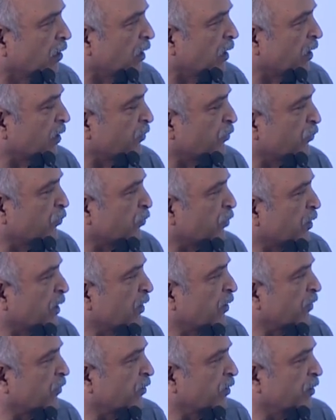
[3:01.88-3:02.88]
As you
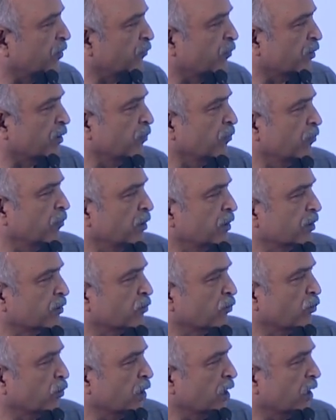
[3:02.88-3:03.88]
can see, from uh,
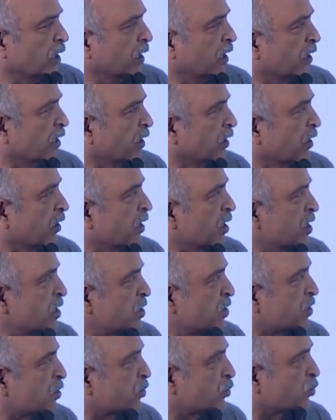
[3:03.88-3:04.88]
Sonnagar in east